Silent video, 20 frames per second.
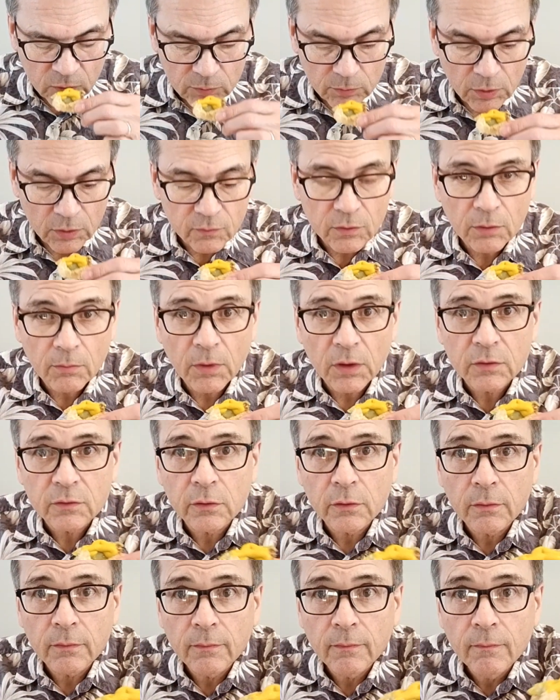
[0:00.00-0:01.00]
Smells like
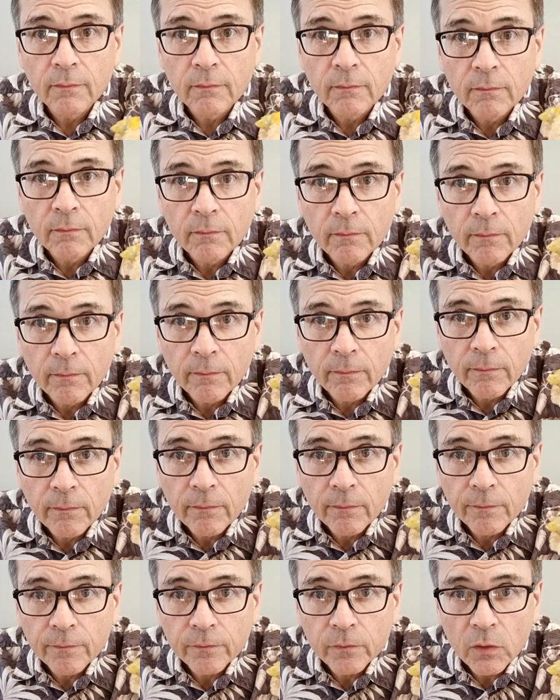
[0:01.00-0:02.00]
mustard.
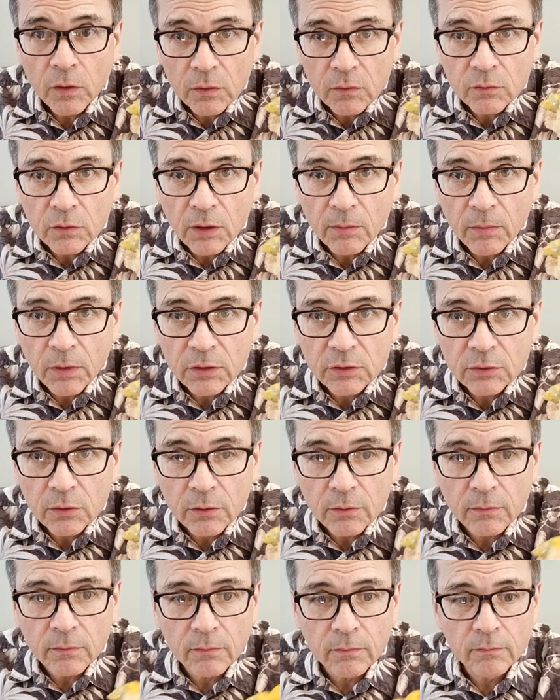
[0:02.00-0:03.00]
Looks like
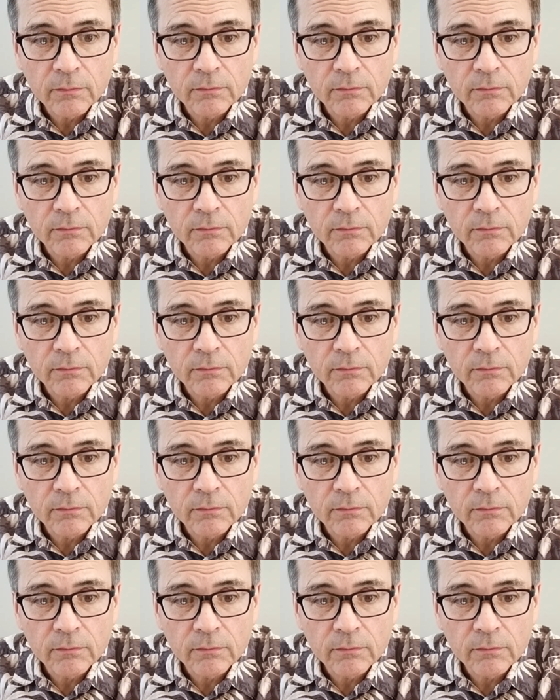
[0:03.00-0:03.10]
mustard.